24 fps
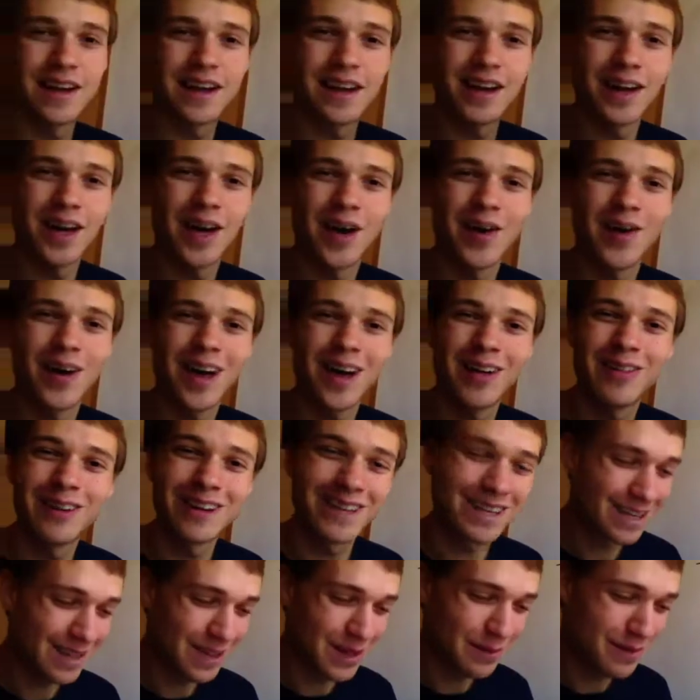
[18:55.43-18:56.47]
I already
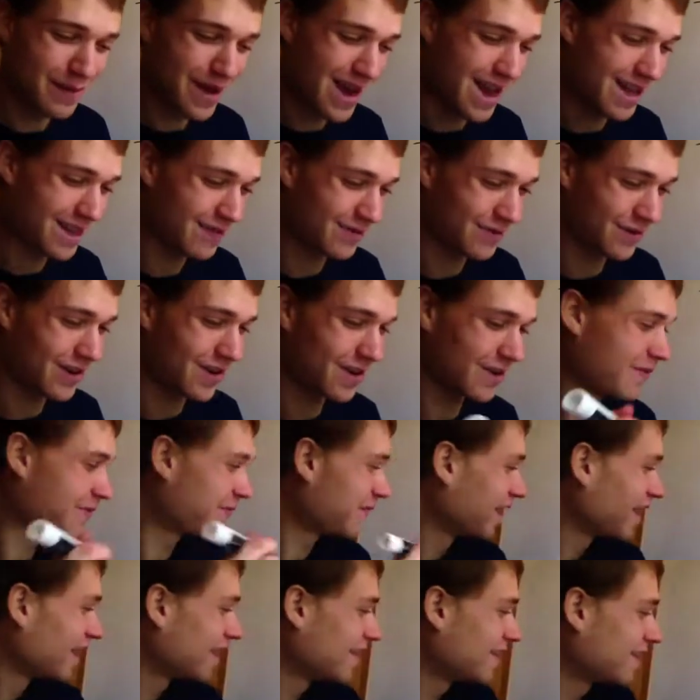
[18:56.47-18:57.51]
did the math for you.
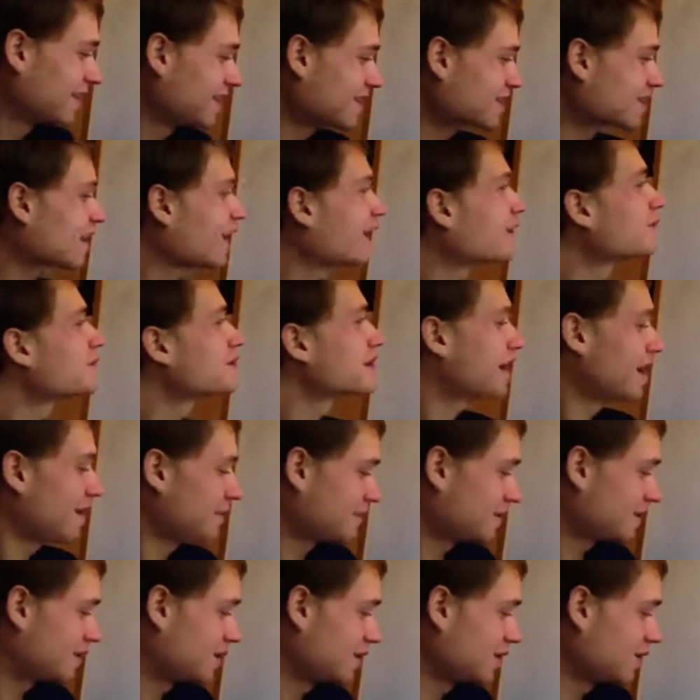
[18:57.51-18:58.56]
This comes
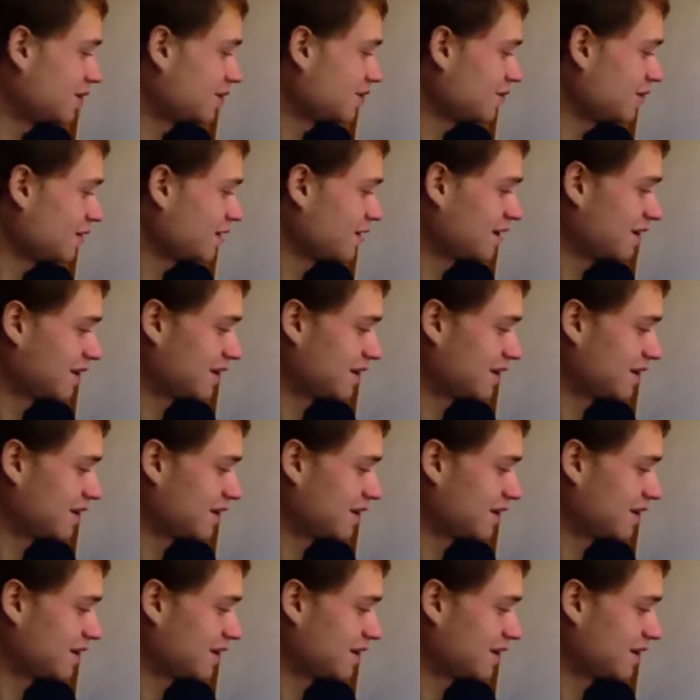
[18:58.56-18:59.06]
up to